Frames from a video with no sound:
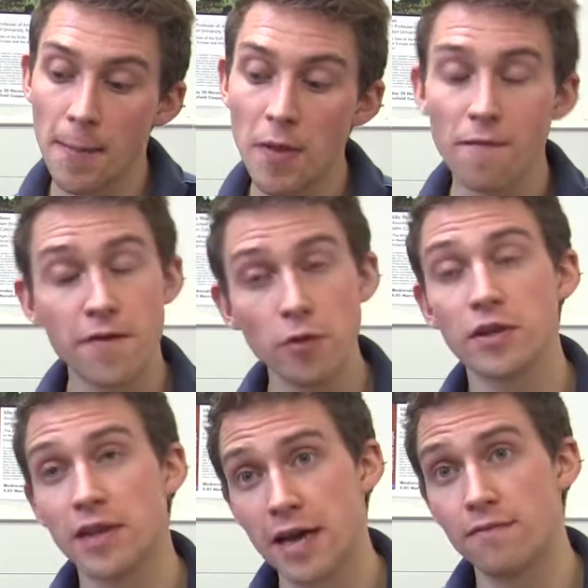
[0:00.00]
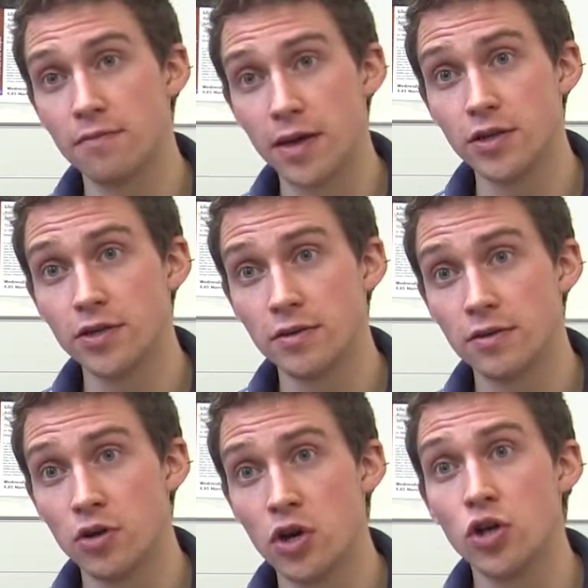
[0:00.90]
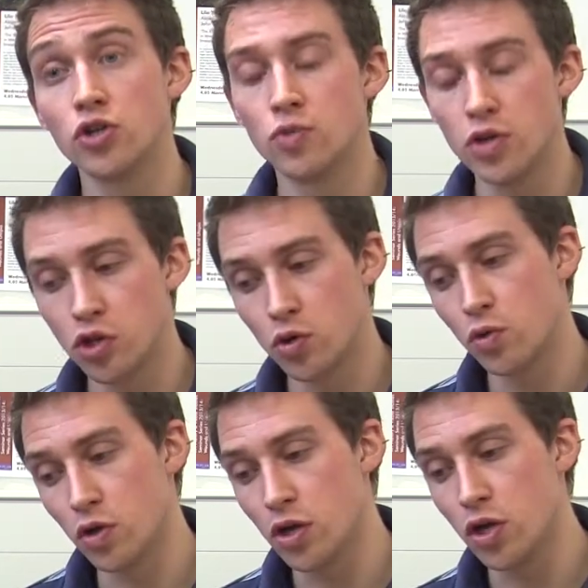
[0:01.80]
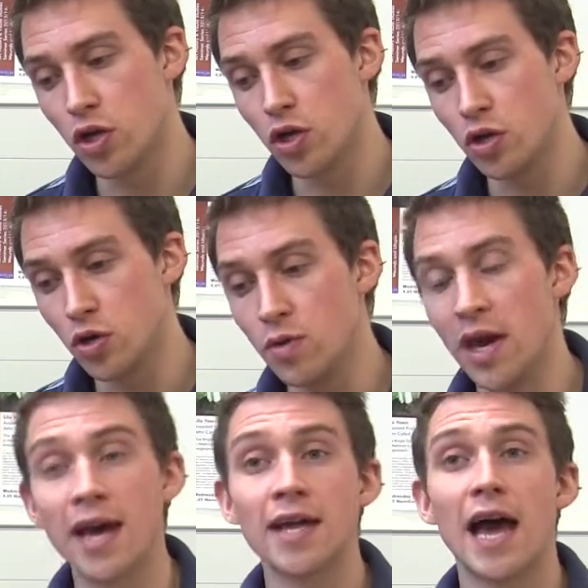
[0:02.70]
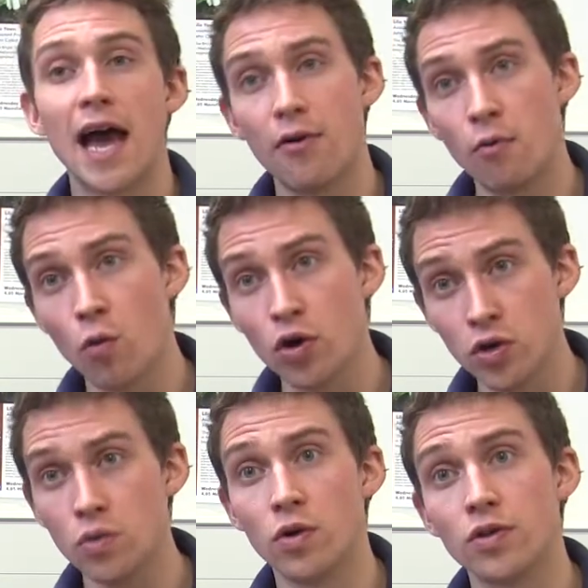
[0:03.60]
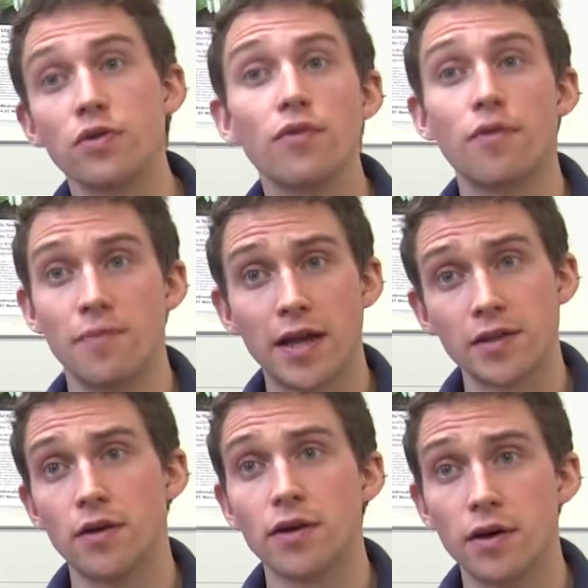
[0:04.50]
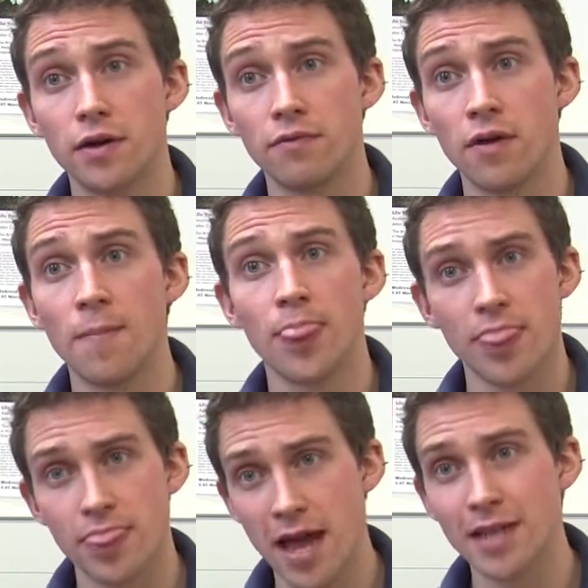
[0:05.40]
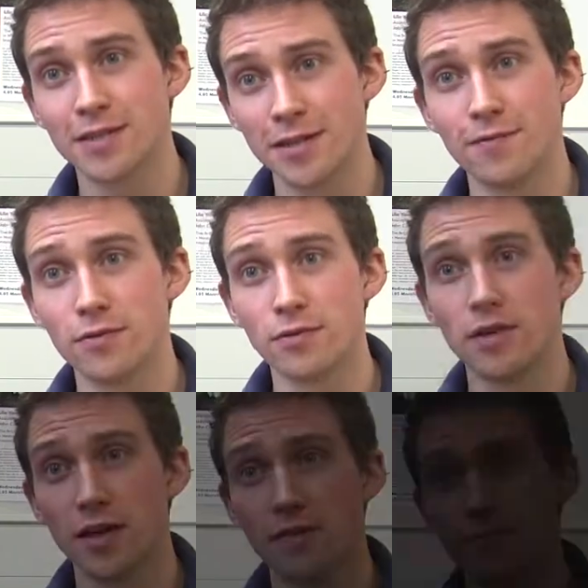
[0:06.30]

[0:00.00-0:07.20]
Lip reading: filter that information to ensure that you get what you want from that archive. That's the difficulty.